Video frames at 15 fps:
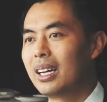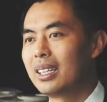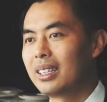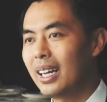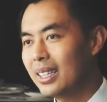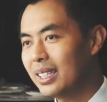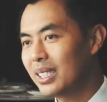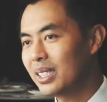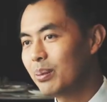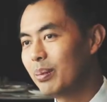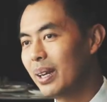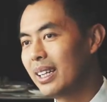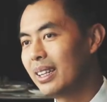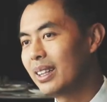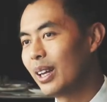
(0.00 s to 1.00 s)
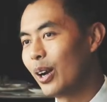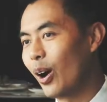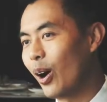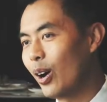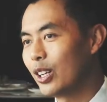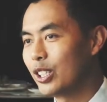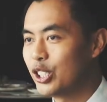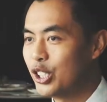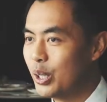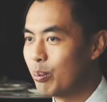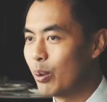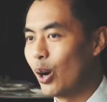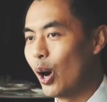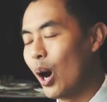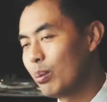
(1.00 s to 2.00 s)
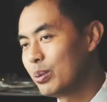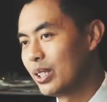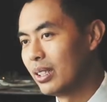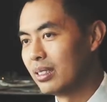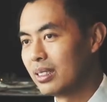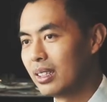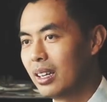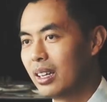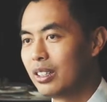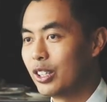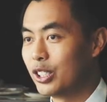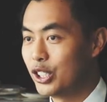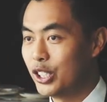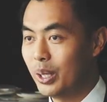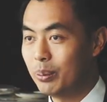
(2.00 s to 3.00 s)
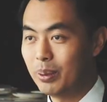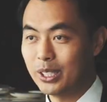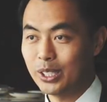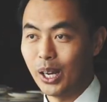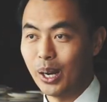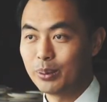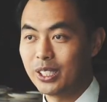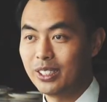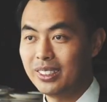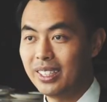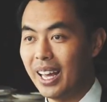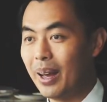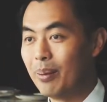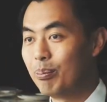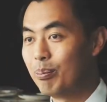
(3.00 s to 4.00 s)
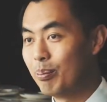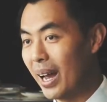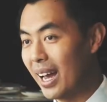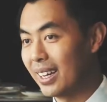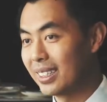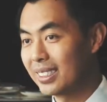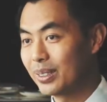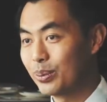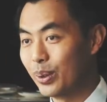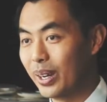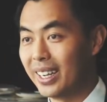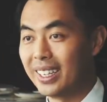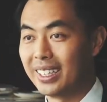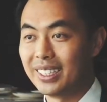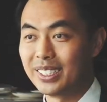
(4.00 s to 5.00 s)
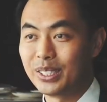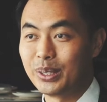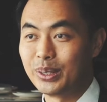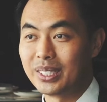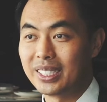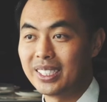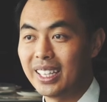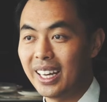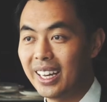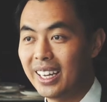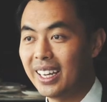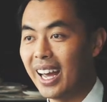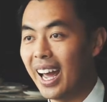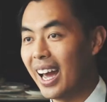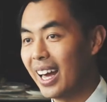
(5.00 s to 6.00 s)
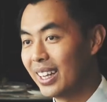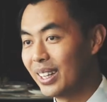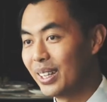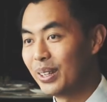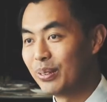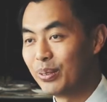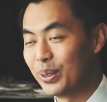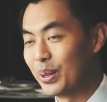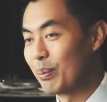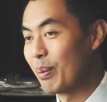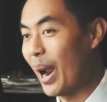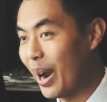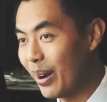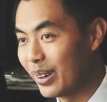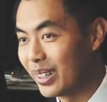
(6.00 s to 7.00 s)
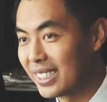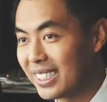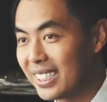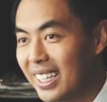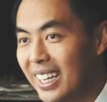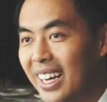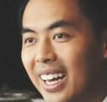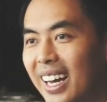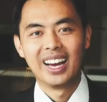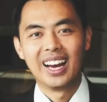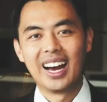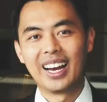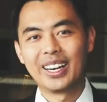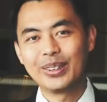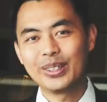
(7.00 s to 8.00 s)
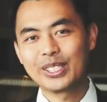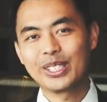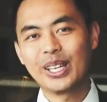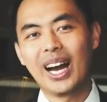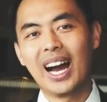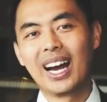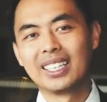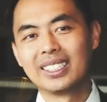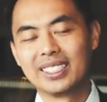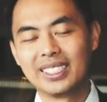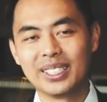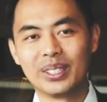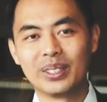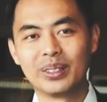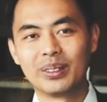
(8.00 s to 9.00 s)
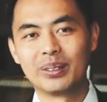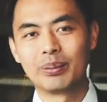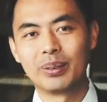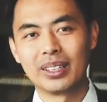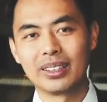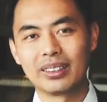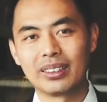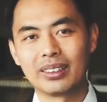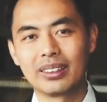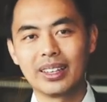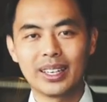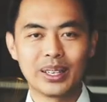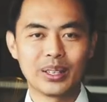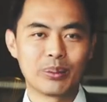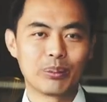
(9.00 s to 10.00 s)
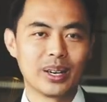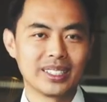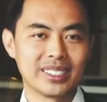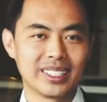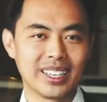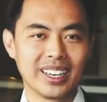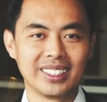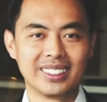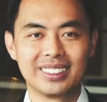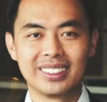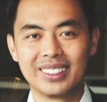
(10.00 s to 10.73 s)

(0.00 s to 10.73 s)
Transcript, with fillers: That doesn't mean there aren't cheaper options. The cheapest option and best way is to stay and live with your parents. I know it's not ideal, but think on the bright side.